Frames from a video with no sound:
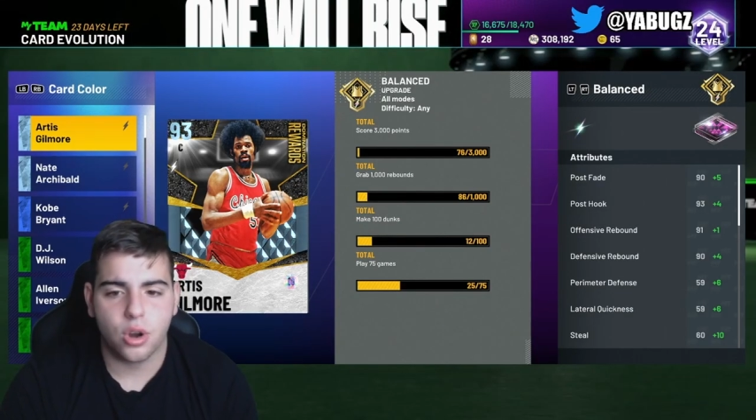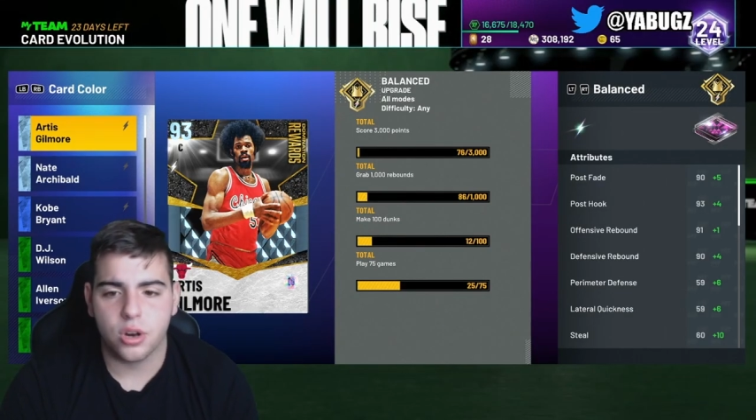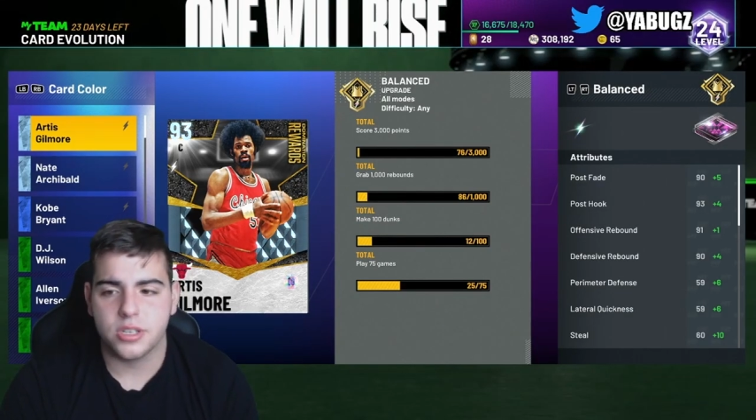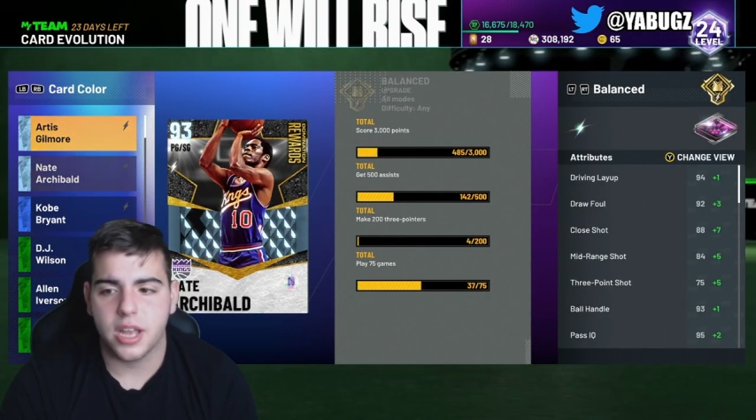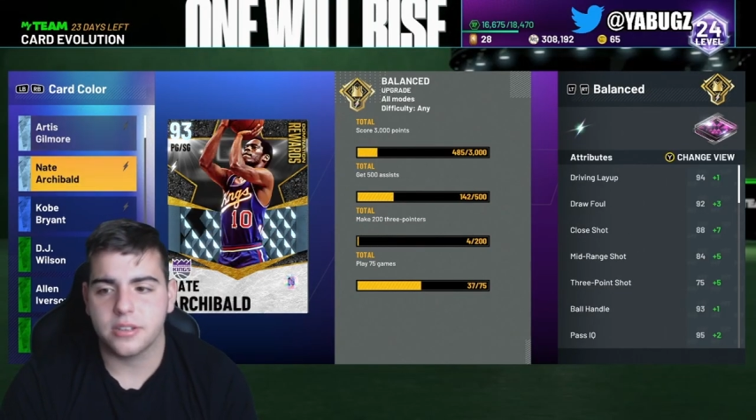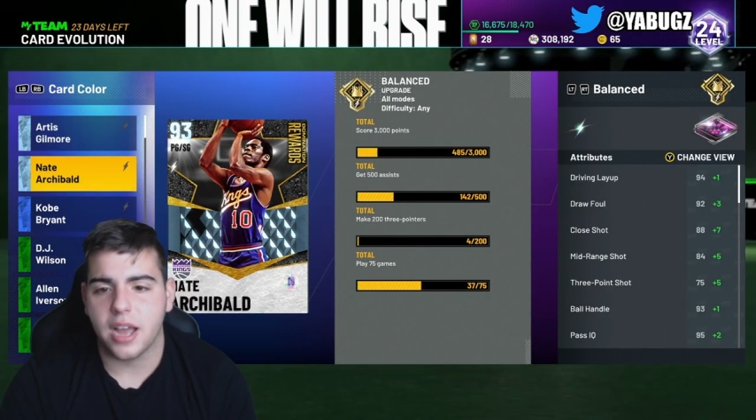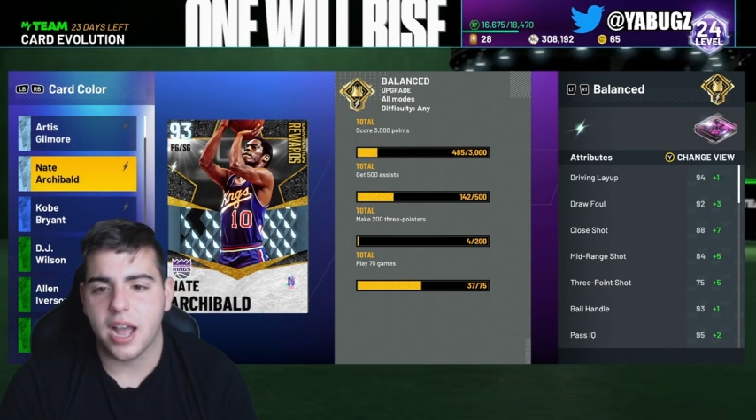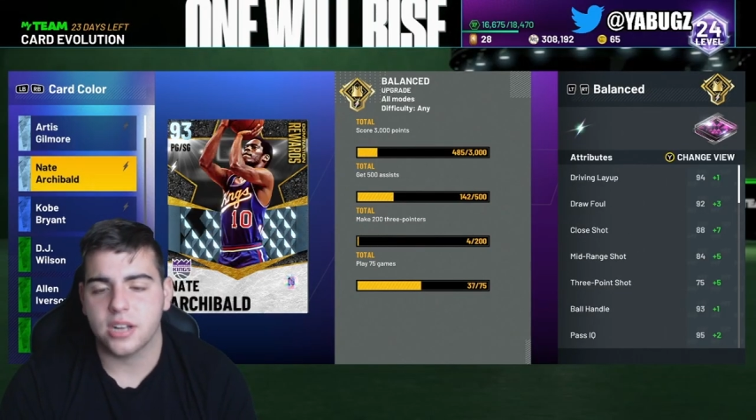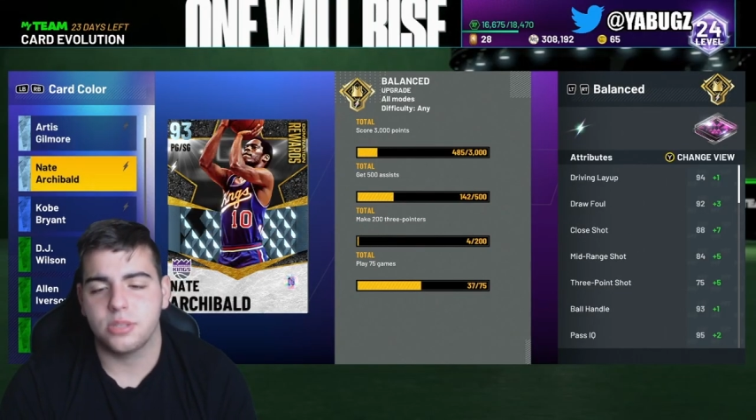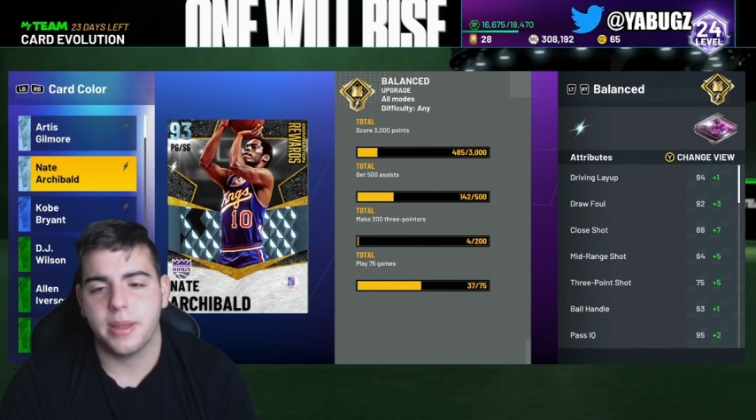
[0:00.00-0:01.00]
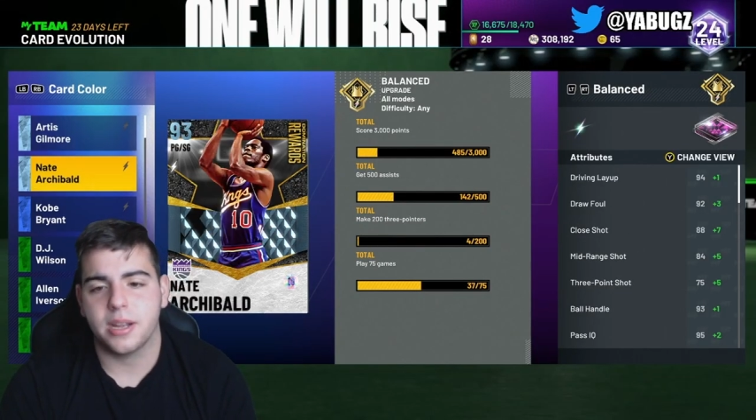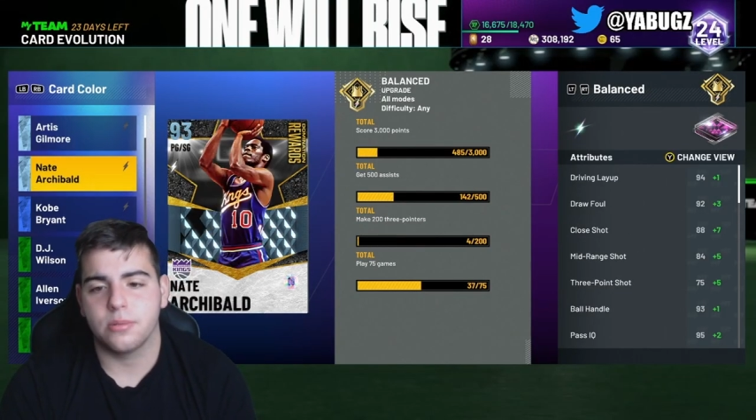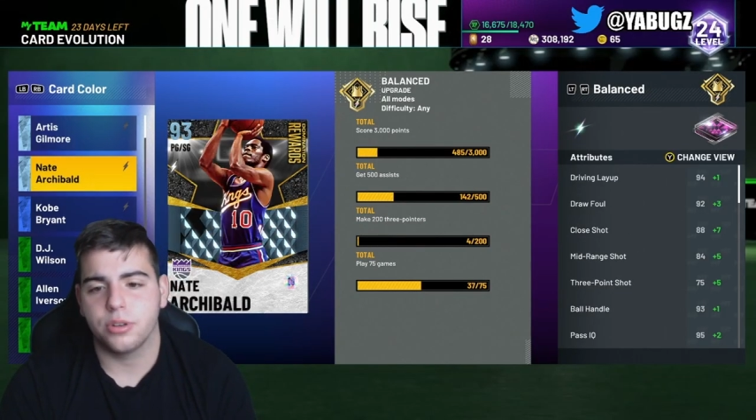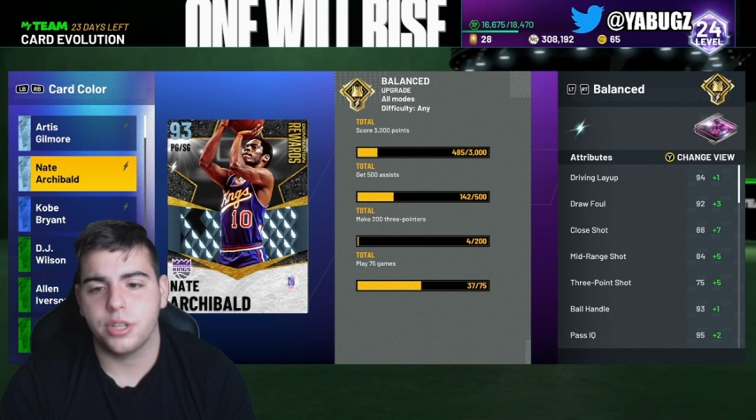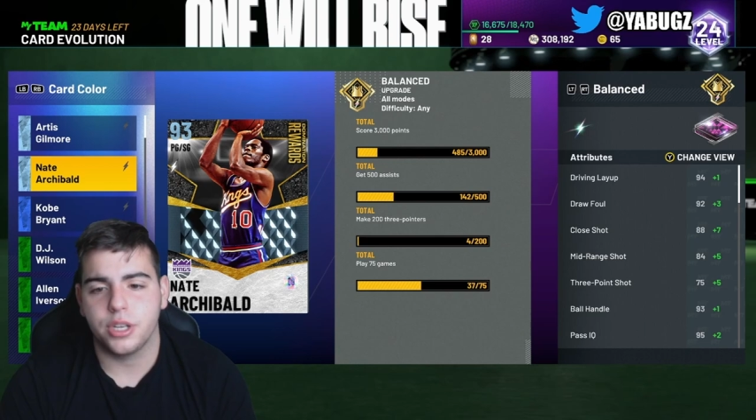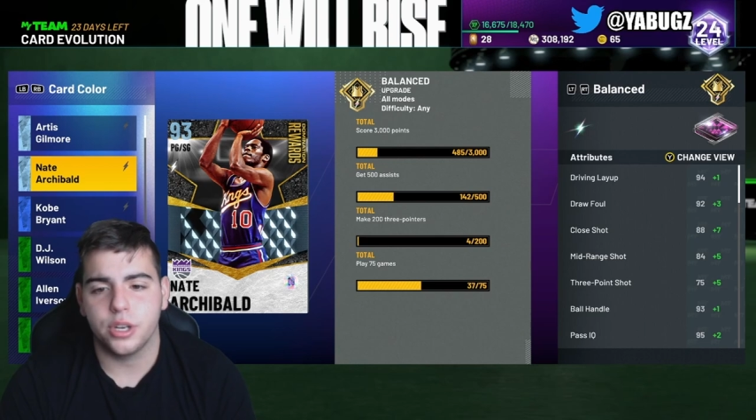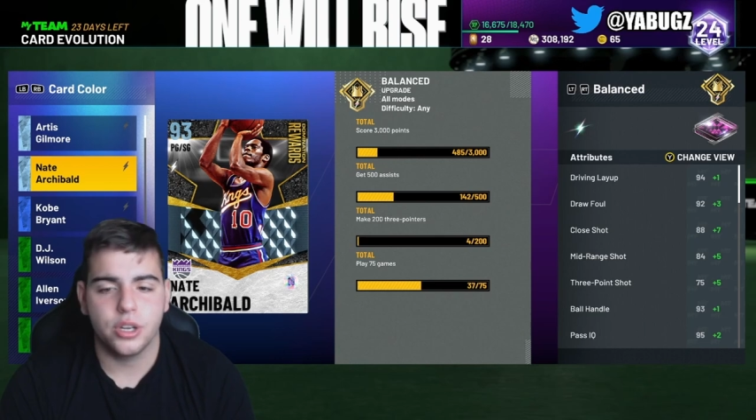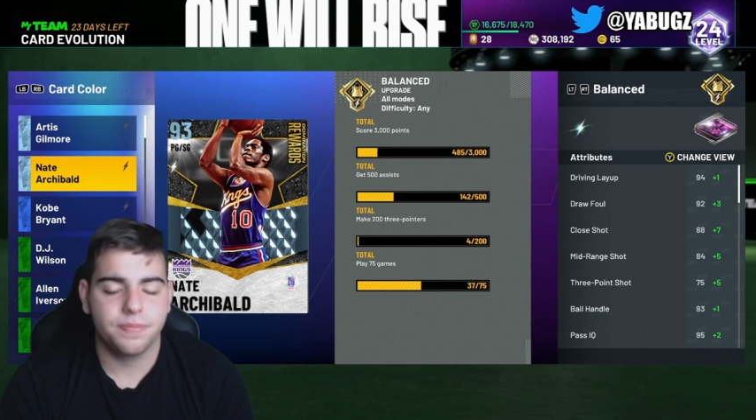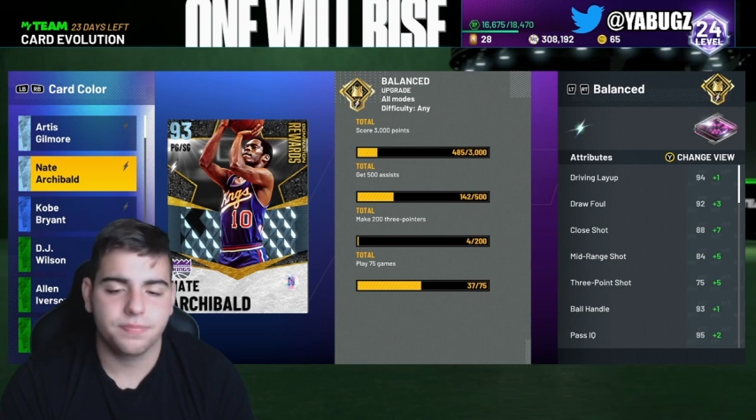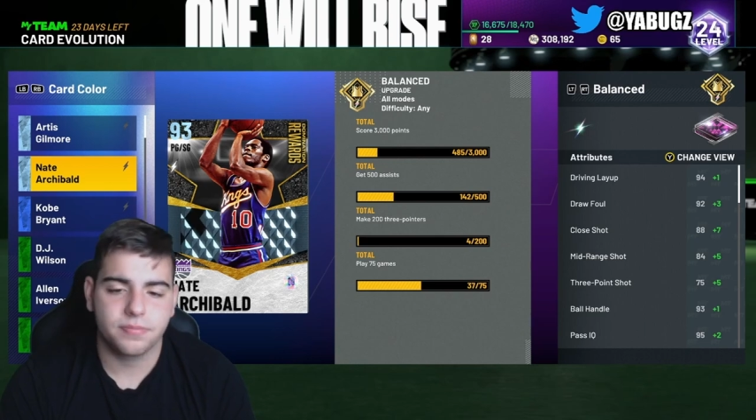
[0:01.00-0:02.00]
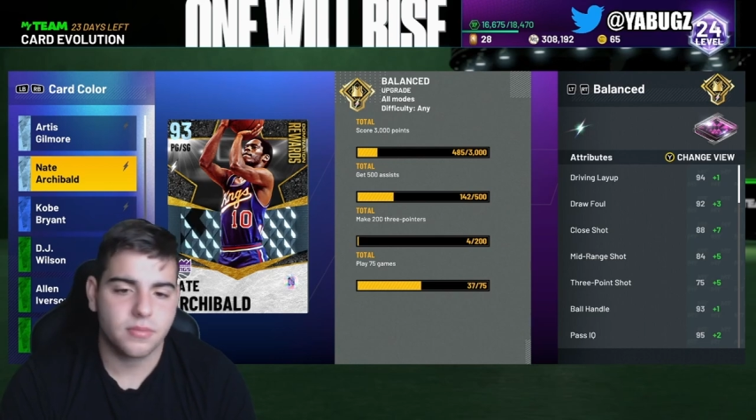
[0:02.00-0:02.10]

cards out to actually make them really good.